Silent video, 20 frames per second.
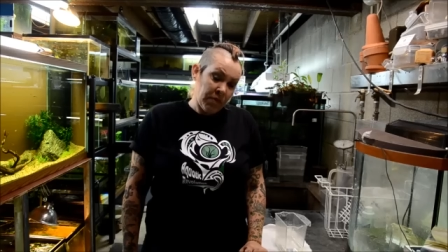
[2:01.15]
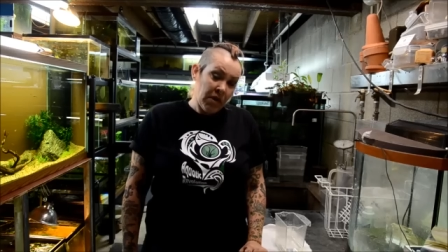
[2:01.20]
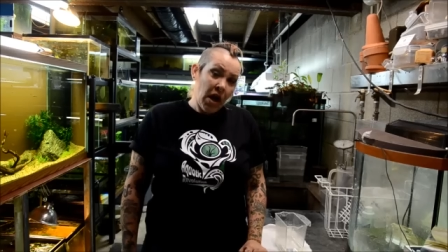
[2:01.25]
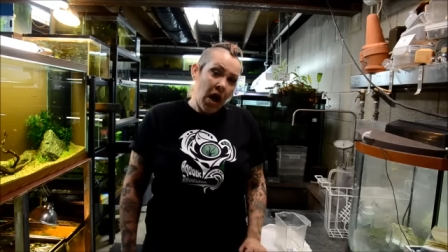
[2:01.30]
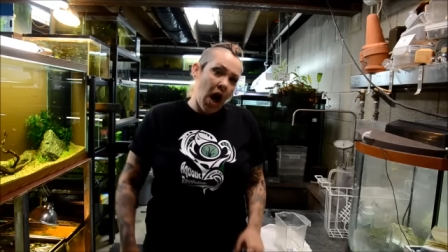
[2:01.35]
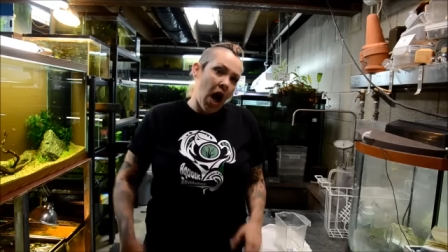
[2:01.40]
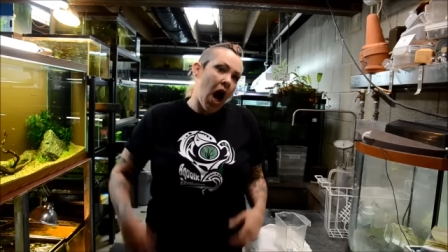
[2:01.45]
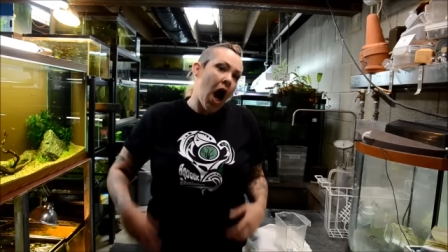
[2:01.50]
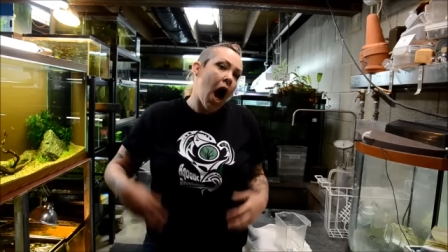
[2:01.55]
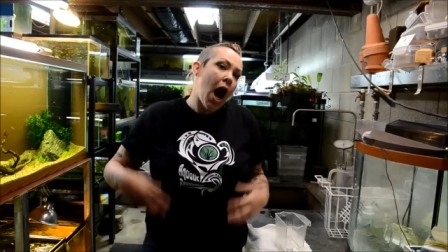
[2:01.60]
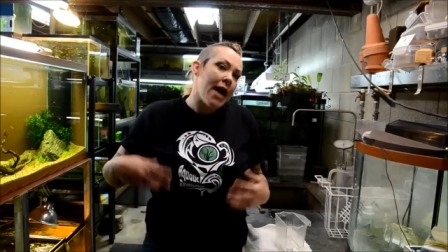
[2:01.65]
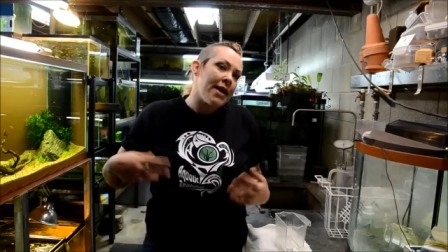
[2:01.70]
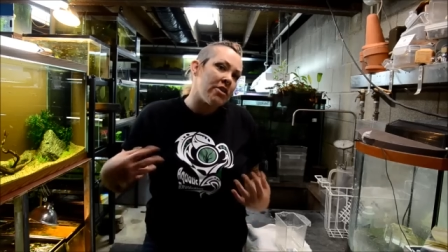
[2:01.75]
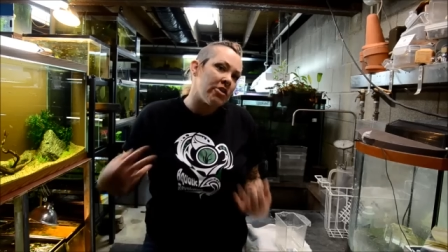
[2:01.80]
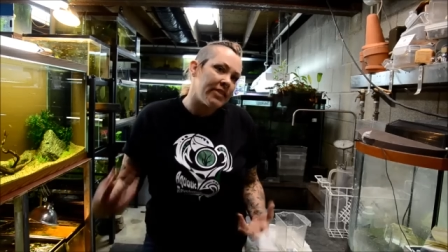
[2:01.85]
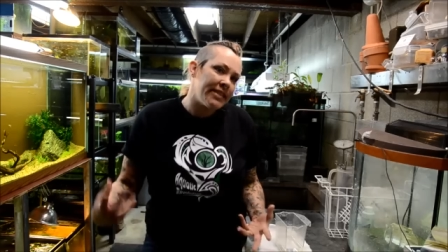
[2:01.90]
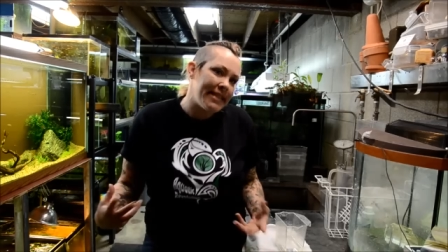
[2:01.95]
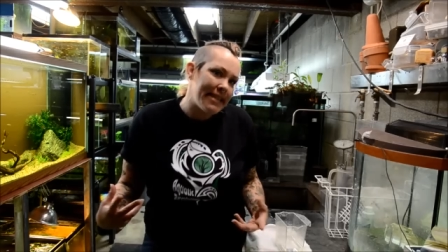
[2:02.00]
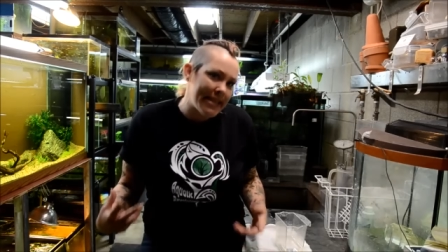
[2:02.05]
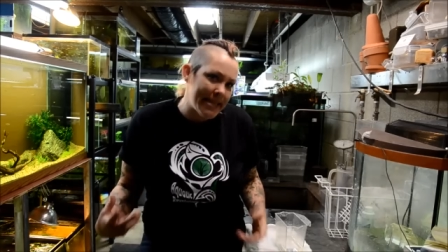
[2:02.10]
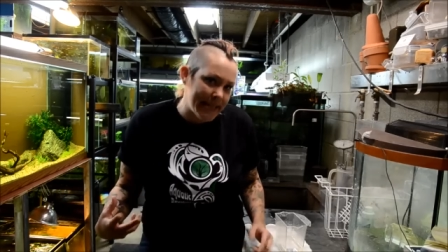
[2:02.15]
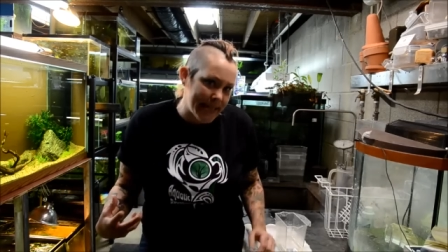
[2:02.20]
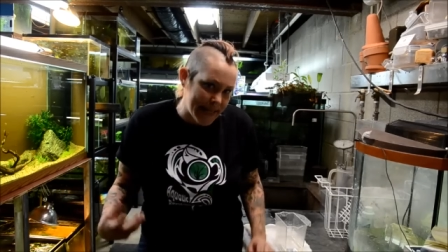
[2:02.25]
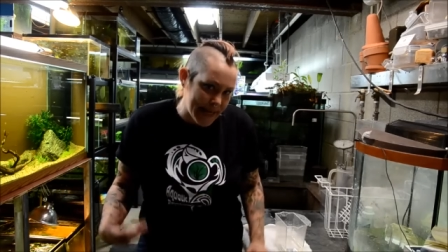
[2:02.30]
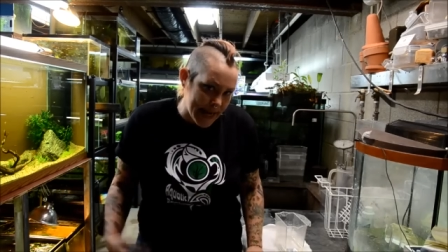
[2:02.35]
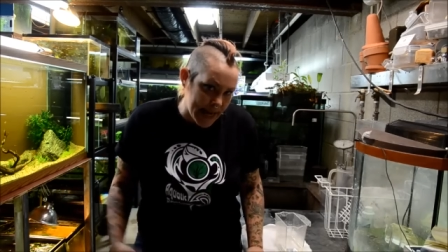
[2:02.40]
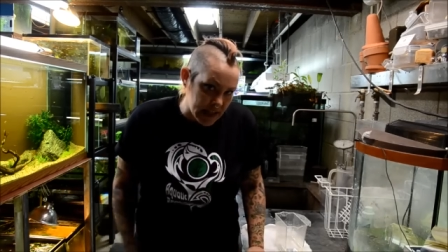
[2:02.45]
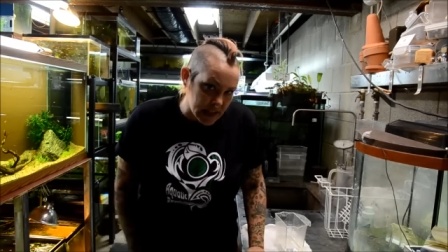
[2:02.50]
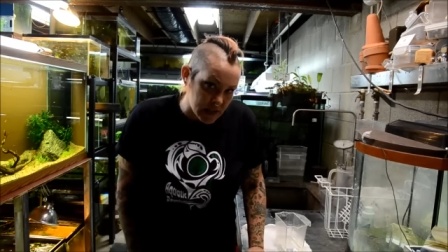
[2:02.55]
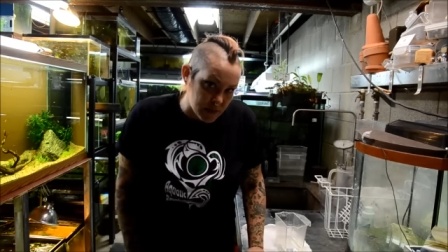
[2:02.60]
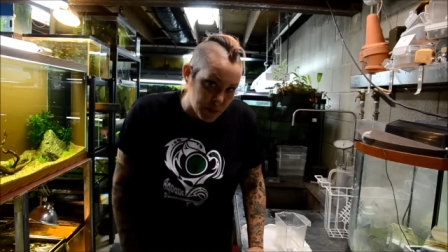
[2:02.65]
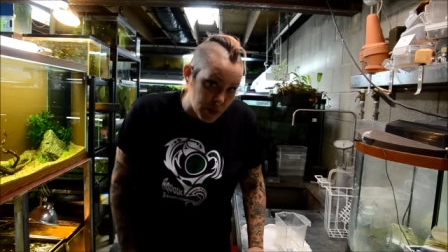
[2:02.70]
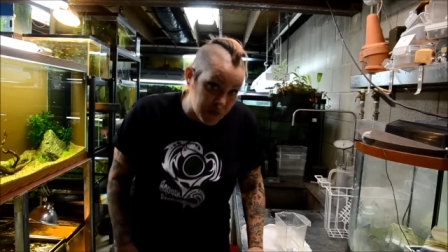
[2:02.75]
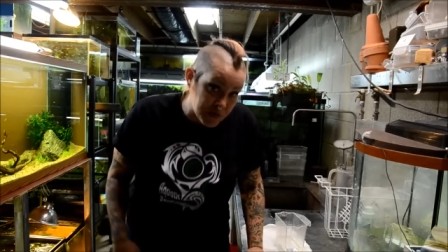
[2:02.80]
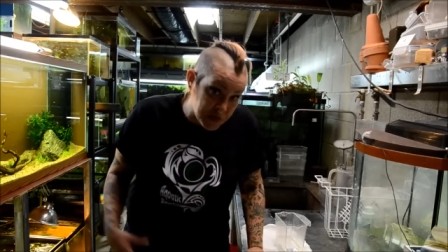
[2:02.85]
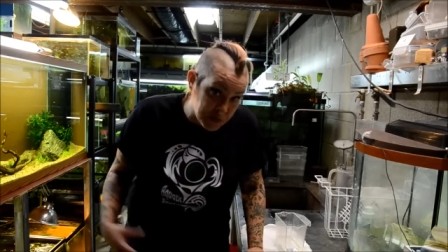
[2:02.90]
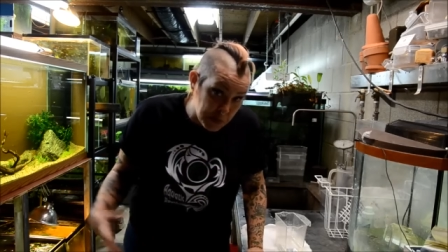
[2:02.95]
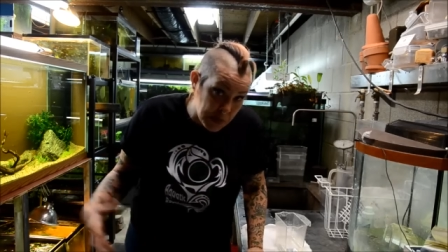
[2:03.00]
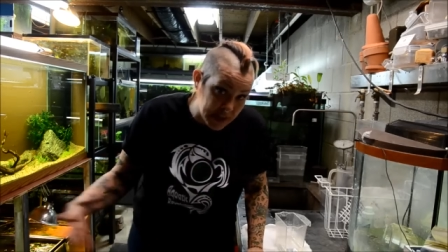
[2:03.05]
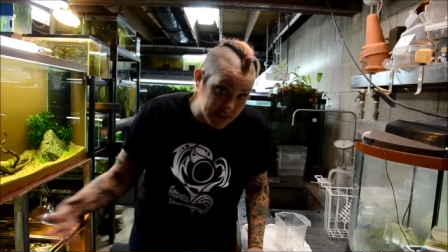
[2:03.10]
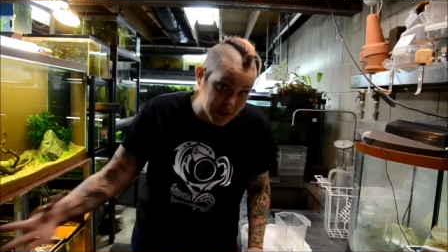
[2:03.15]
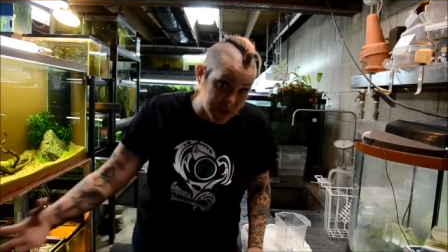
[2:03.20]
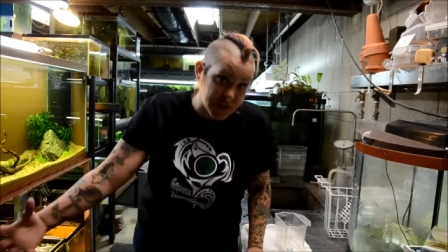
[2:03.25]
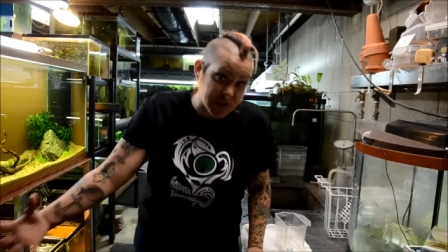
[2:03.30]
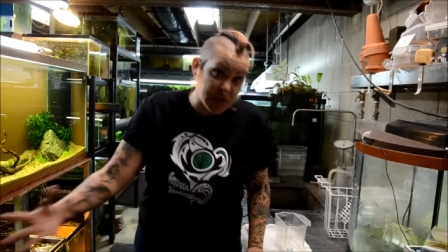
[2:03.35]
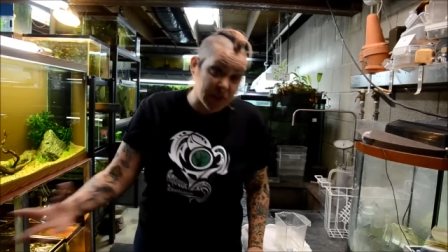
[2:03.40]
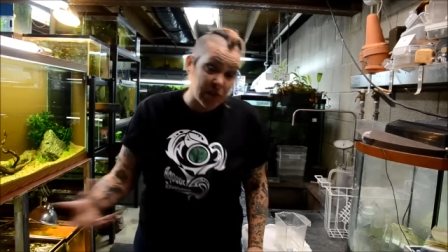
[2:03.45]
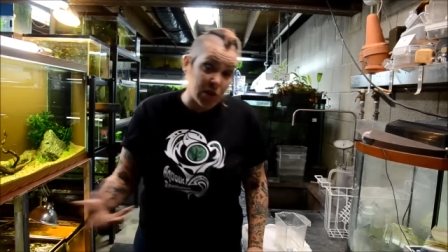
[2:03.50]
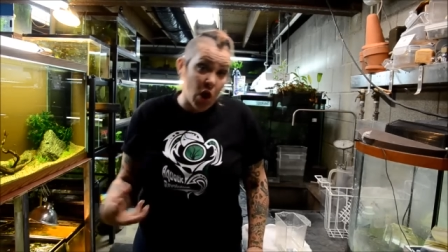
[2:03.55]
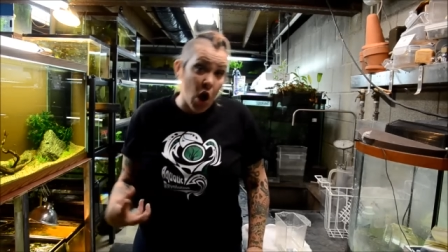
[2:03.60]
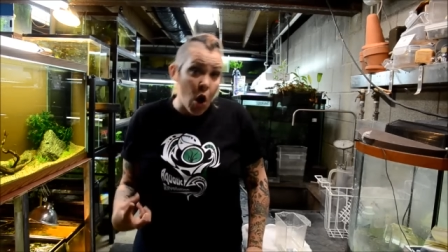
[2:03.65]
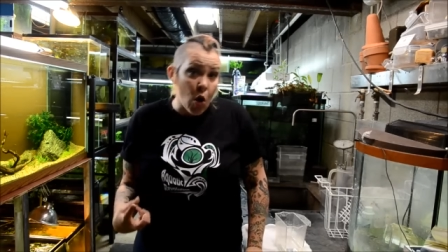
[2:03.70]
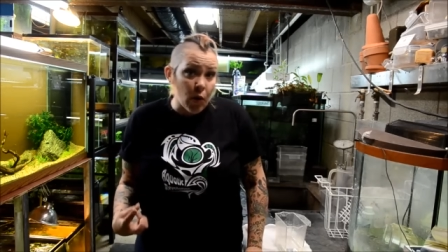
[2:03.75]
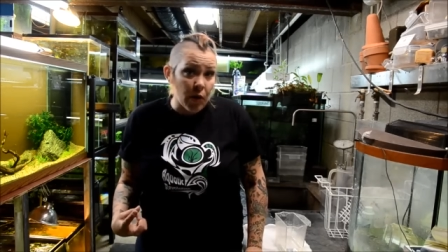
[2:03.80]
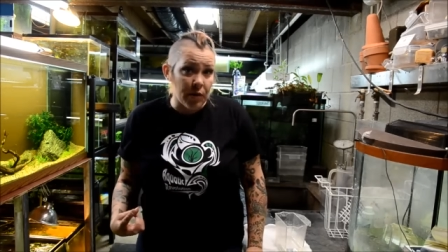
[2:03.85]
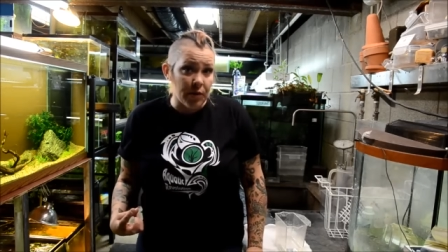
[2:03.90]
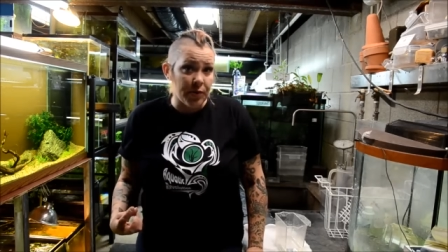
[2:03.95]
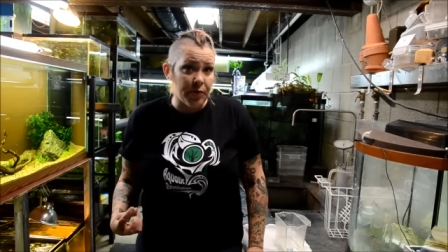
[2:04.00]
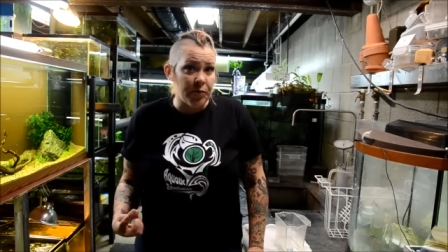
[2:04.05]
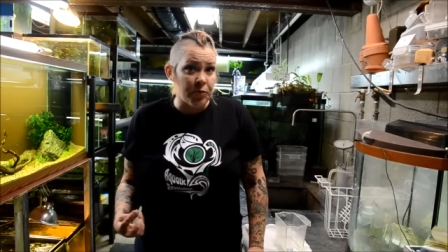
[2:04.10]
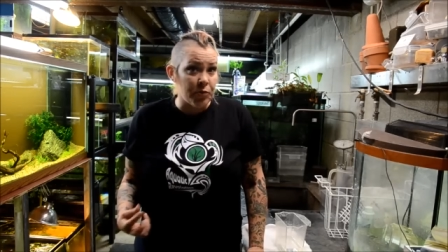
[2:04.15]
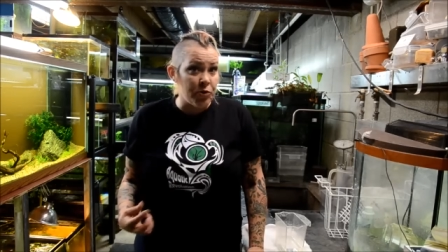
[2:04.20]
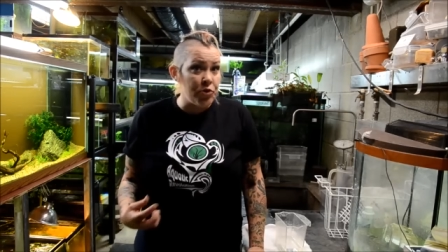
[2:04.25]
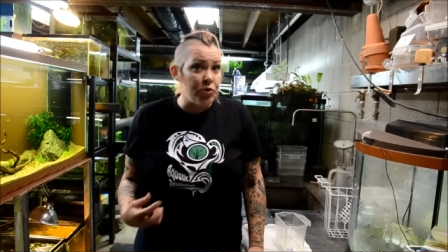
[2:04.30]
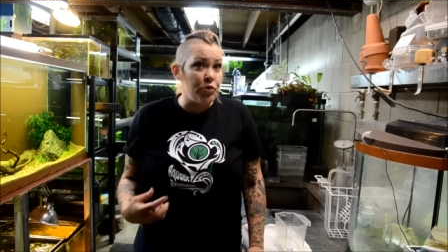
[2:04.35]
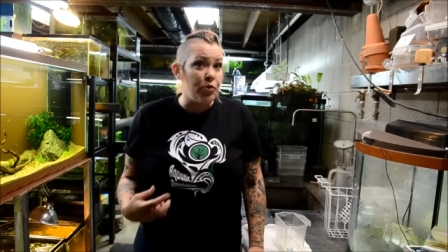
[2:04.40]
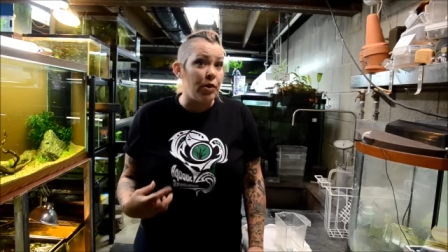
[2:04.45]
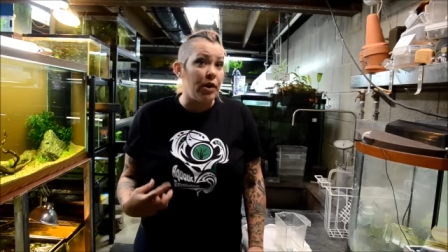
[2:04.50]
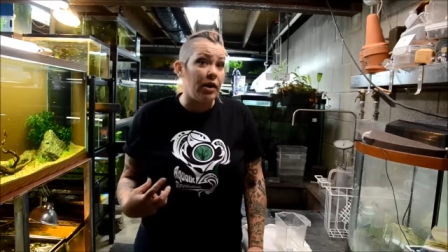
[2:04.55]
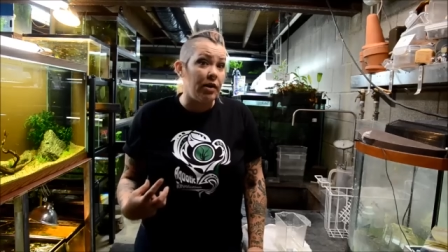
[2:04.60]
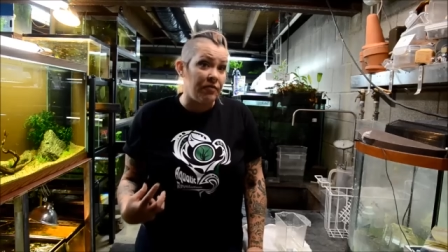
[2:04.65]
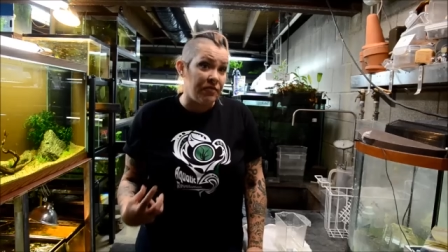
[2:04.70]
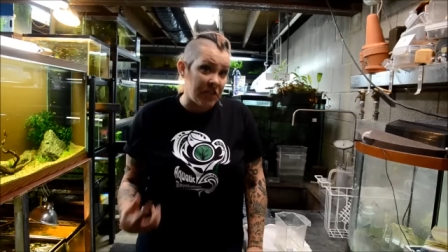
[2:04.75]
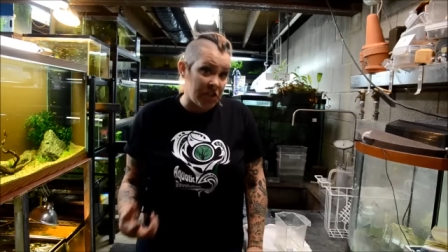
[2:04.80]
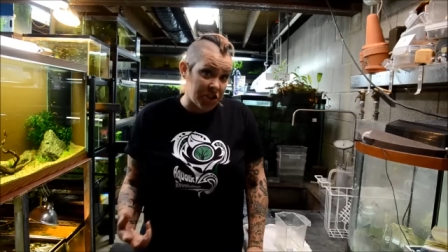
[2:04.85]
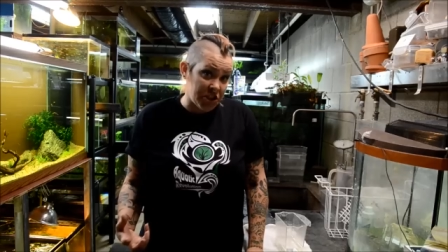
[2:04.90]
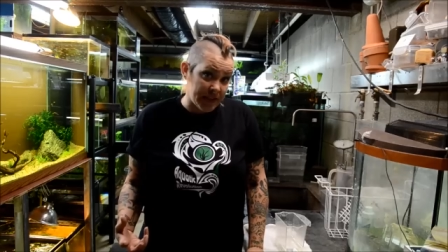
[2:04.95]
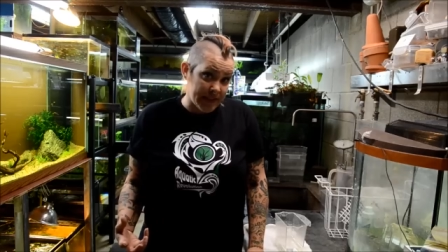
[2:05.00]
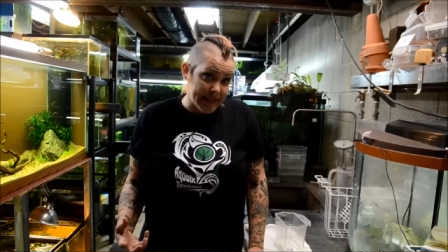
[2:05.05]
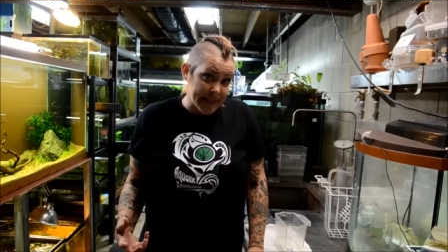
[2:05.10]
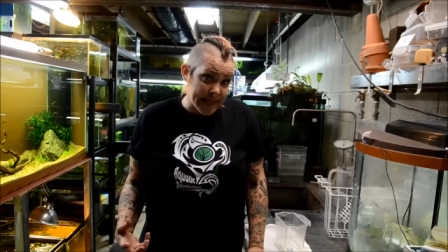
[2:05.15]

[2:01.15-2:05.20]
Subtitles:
A higher TDS moves much slower through a fish's